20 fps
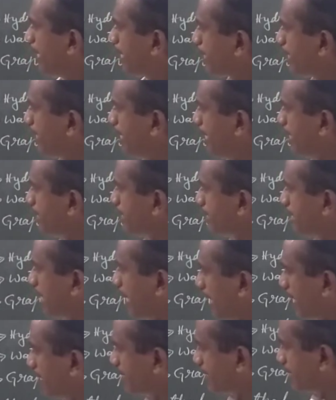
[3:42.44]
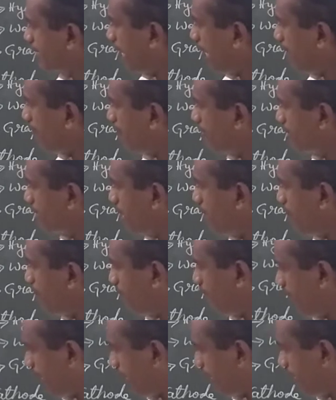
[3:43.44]
is connected with a
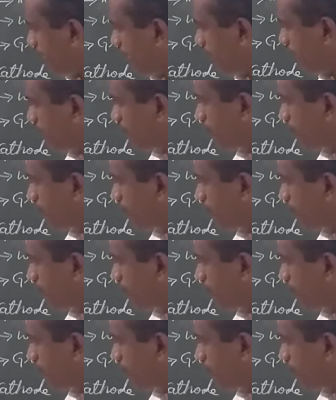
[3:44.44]
wire